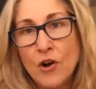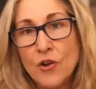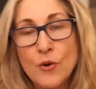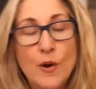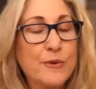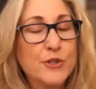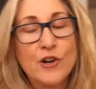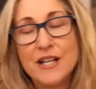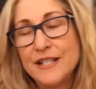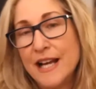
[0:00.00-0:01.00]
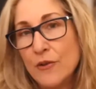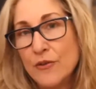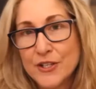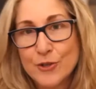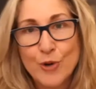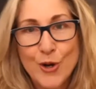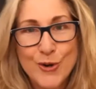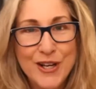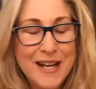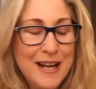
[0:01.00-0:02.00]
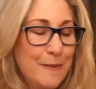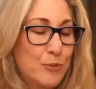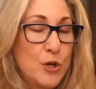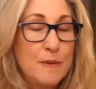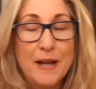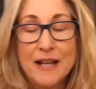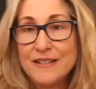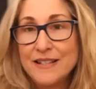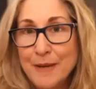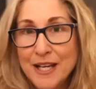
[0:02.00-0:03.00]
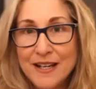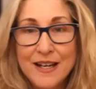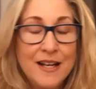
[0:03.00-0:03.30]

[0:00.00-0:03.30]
although I was already down this road pre-pandemic,